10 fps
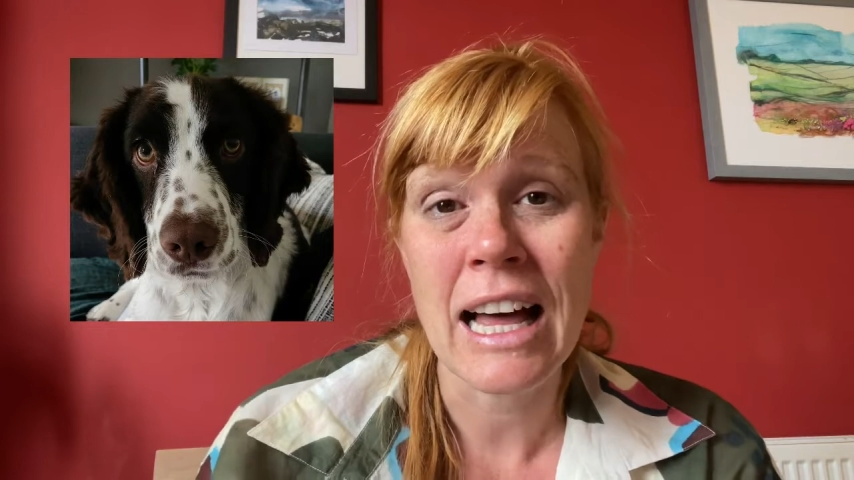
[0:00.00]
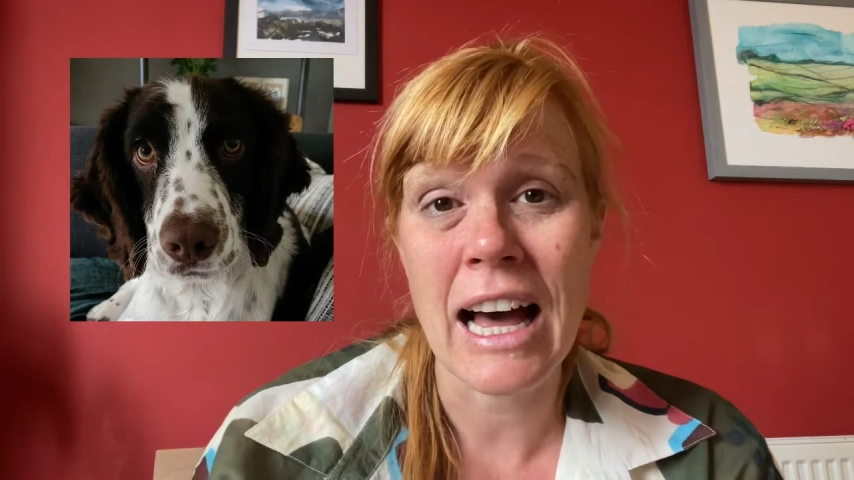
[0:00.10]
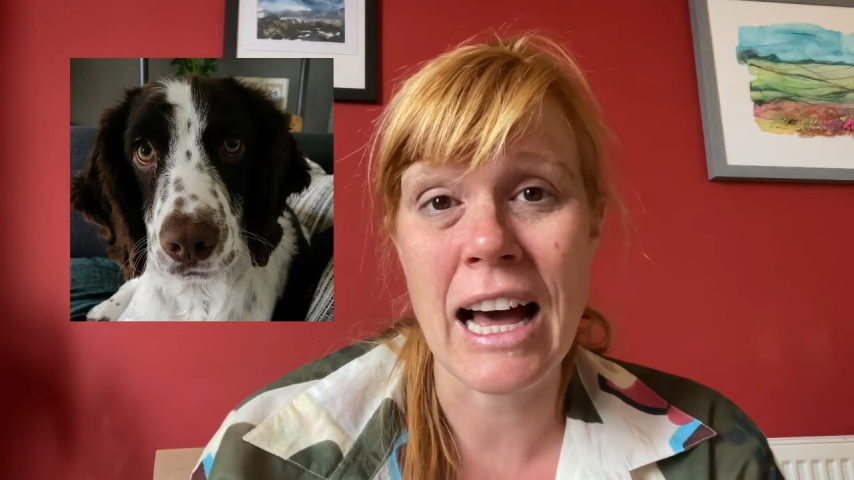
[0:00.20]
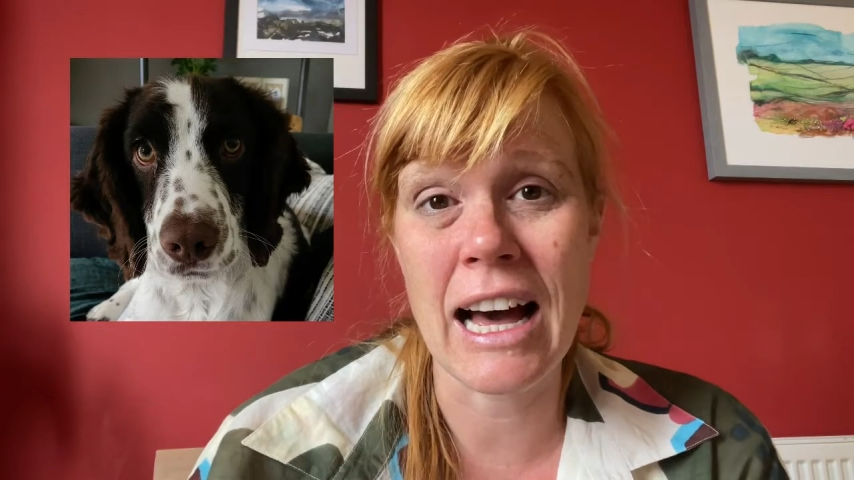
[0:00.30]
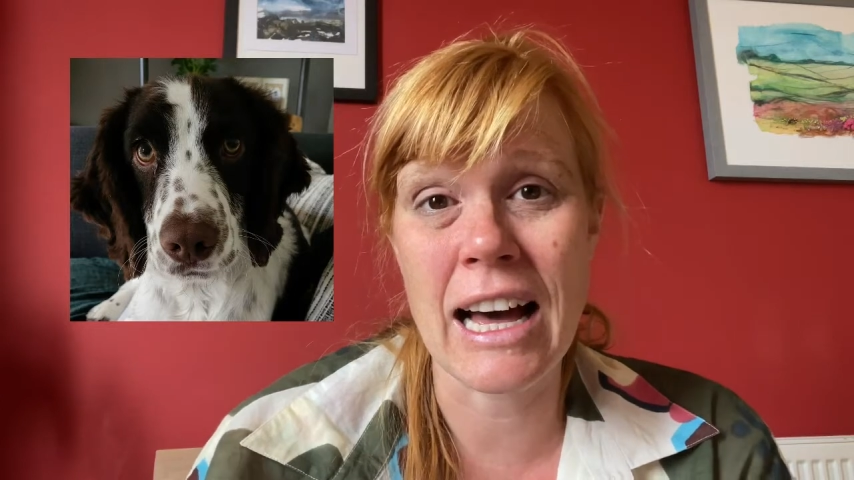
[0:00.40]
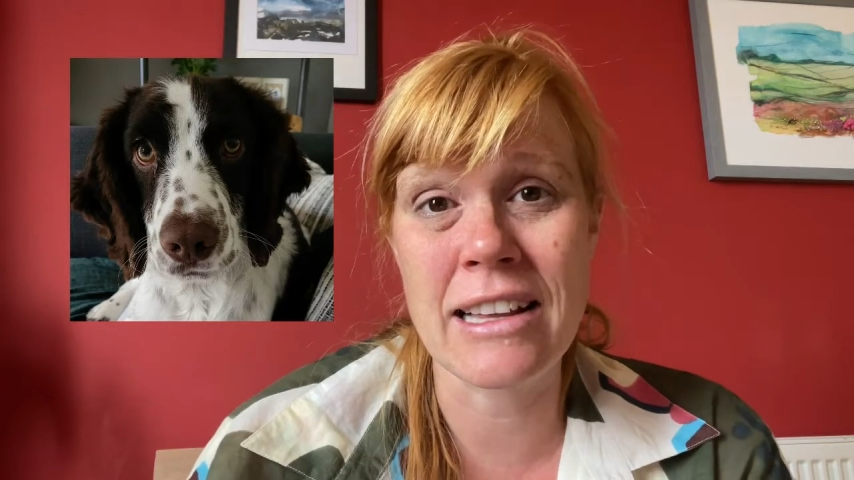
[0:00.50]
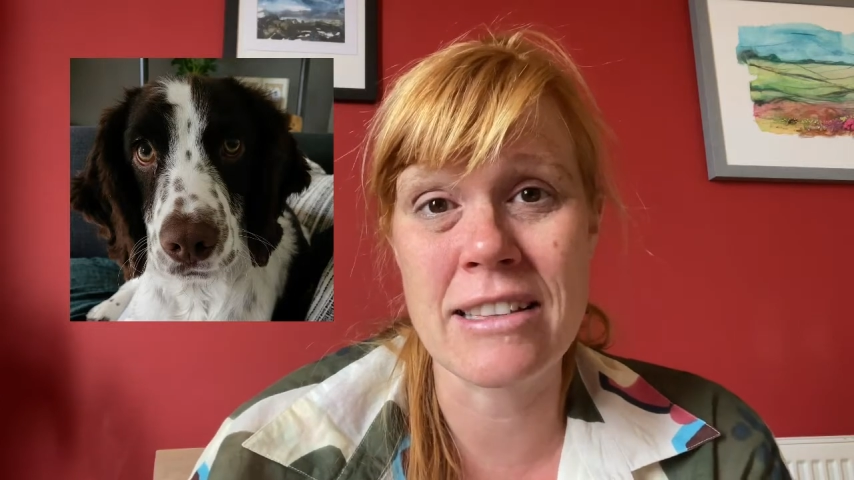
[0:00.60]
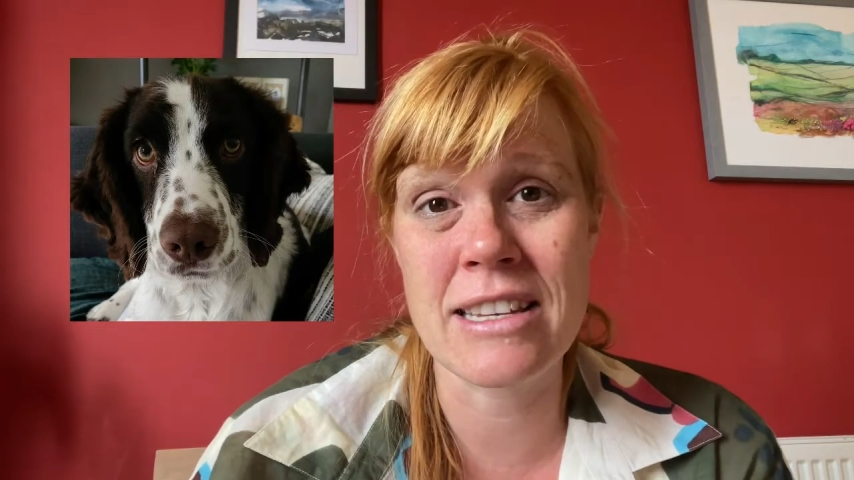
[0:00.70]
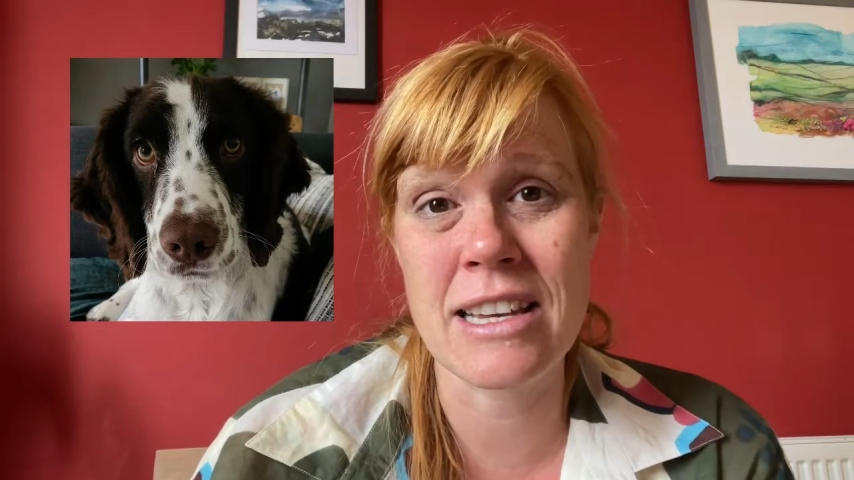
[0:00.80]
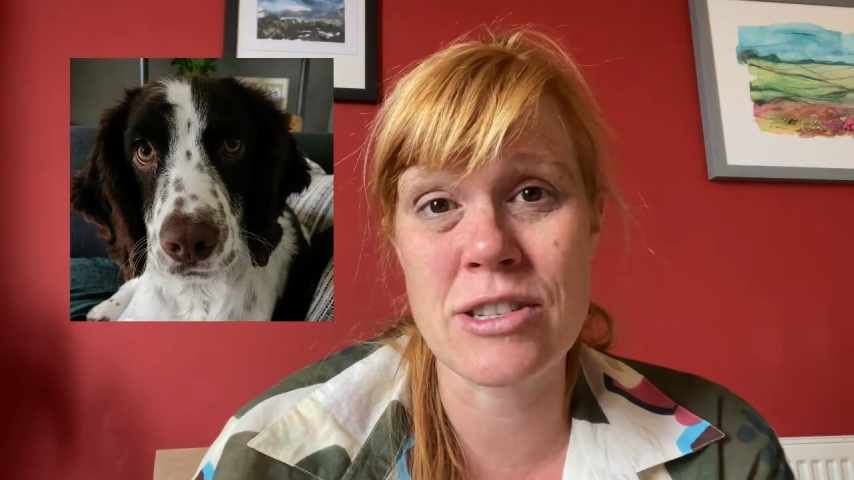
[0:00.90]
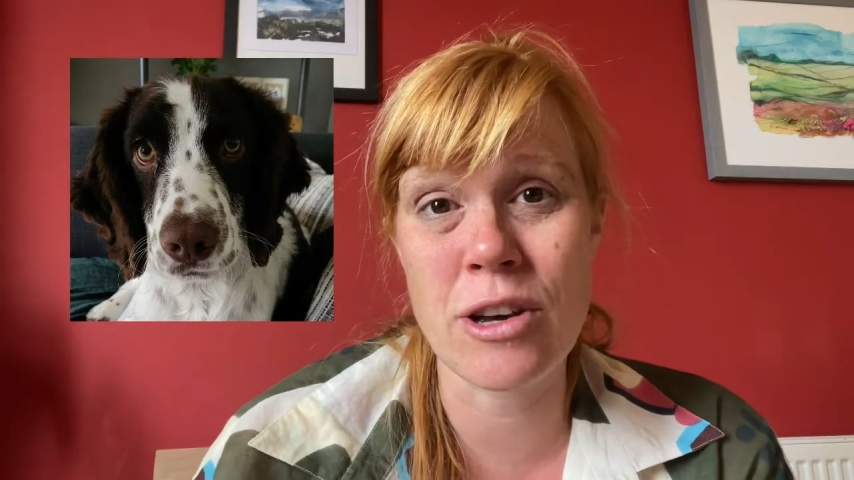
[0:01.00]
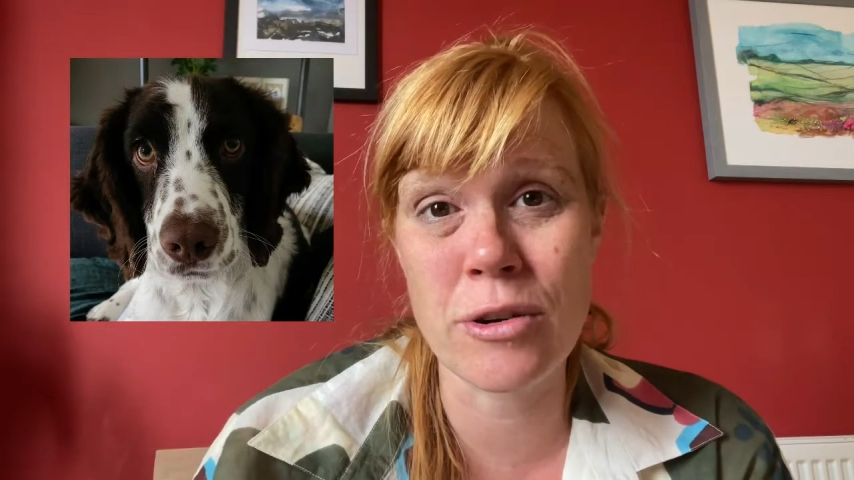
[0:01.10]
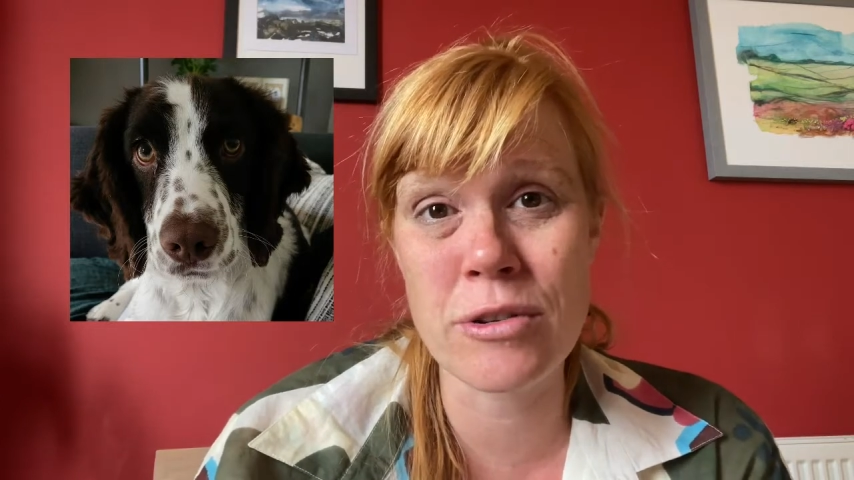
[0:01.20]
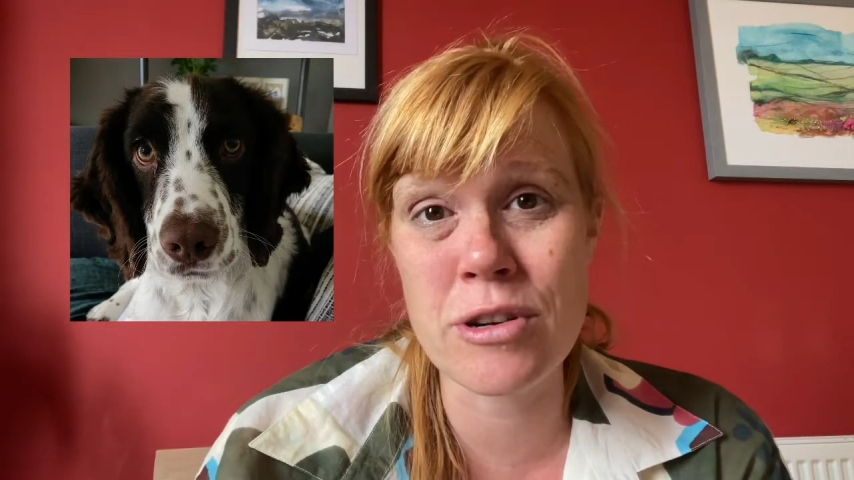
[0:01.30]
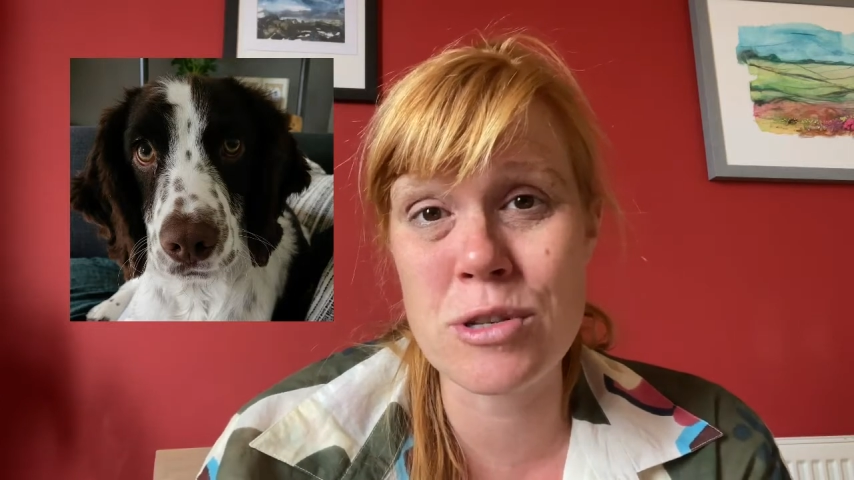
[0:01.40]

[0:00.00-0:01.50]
and his owners